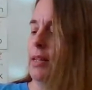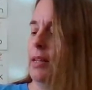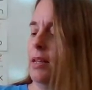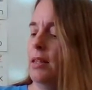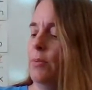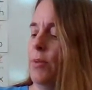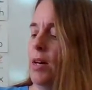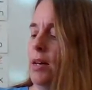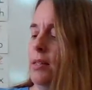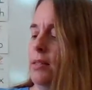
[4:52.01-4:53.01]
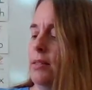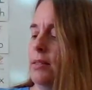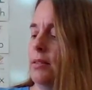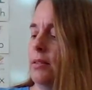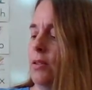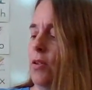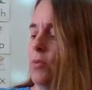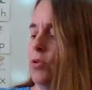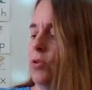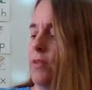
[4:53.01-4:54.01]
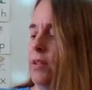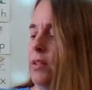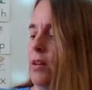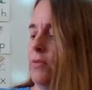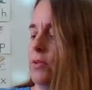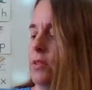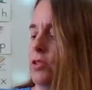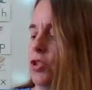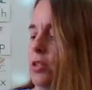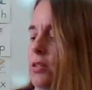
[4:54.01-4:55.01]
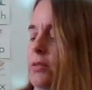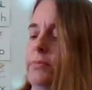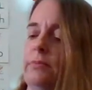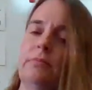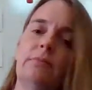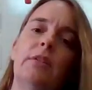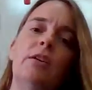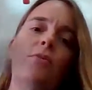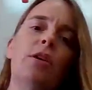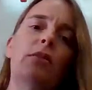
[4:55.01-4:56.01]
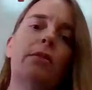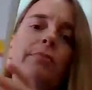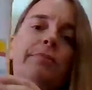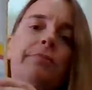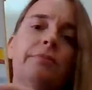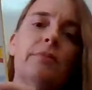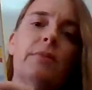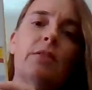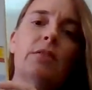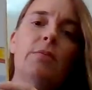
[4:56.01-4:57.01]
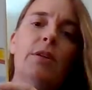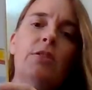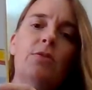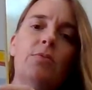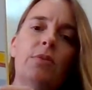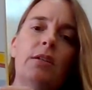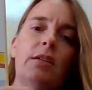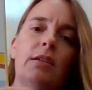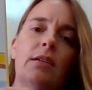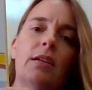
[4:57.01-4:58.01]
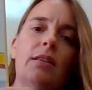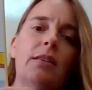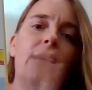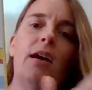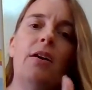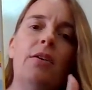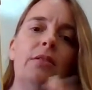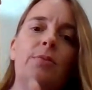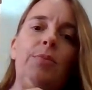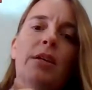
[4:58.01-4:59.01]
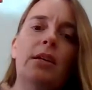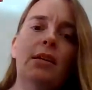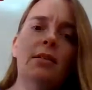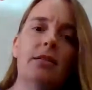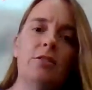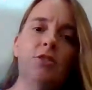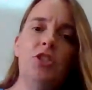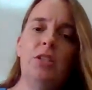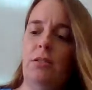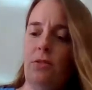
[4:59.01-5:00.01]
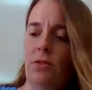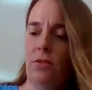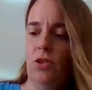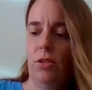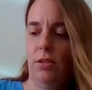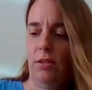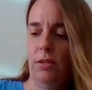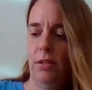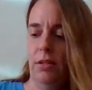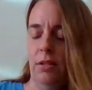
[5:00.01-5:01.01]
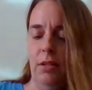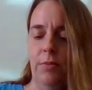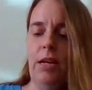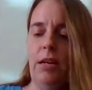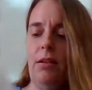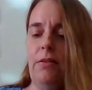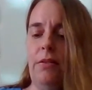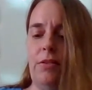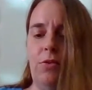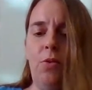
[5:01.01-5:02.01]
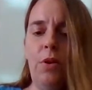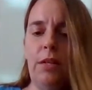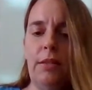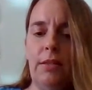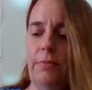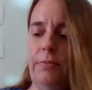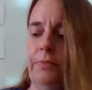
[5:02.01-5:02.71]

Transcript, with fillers: And the mice grabbed graphic novels in the shade and read them. So the mice are reading, and the cows and the pigs and the chickens are just making all this noise.